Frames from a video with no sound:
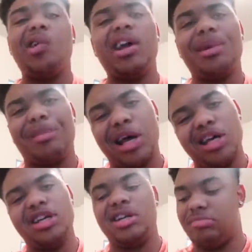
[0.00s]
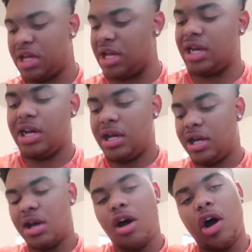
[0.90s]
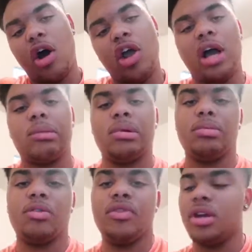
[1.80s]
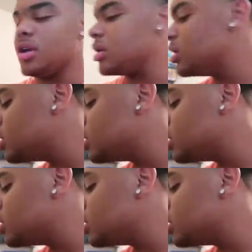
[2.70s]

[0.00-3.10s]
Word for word: out here in my hood man all y'all come up over here